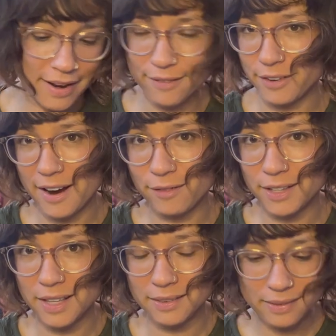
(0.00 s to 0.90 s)
ever have
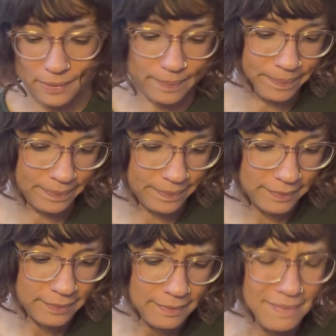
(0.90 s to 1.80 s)
kids,
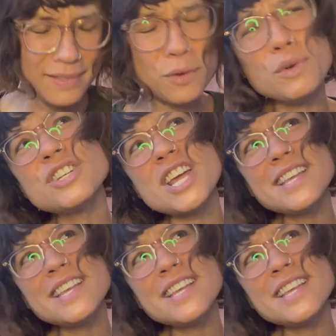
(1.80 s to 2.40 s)
which